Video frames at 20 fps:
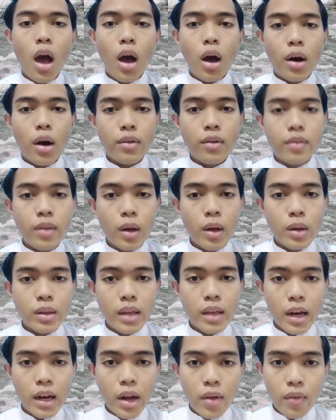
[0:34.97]
A flood
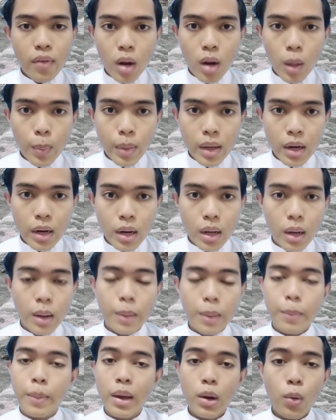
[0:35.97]
can develop in
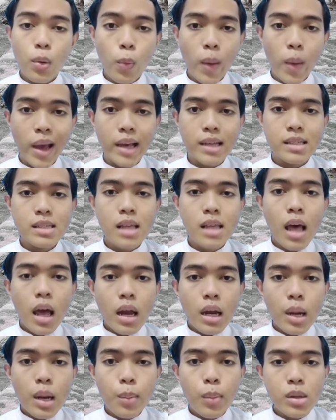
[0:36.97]
many ways.
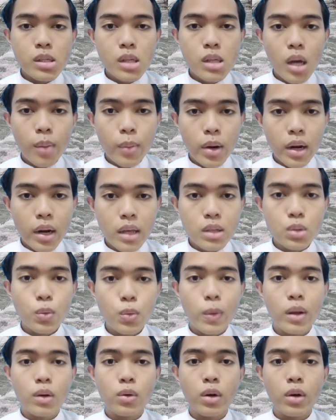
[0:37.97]
The most common is
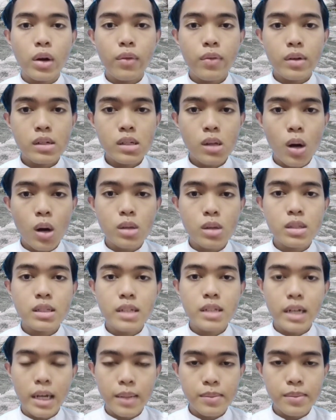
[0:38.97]
when rivers or
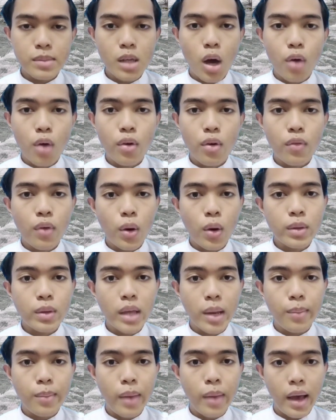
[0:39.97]
streams overflow their
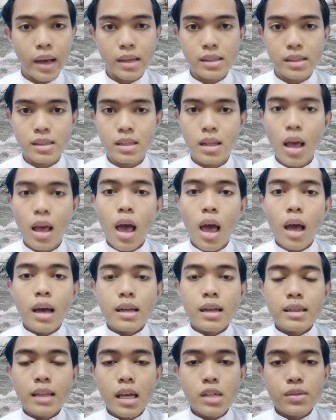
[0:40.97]
banks.
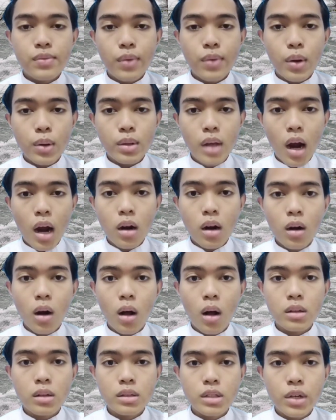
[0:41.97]
These floods are
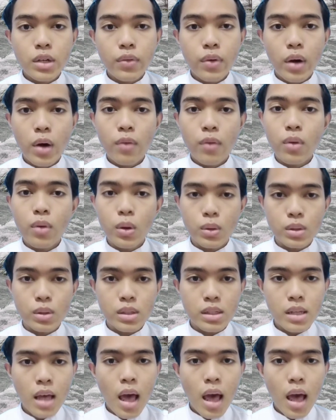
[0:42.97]
called riverine floods.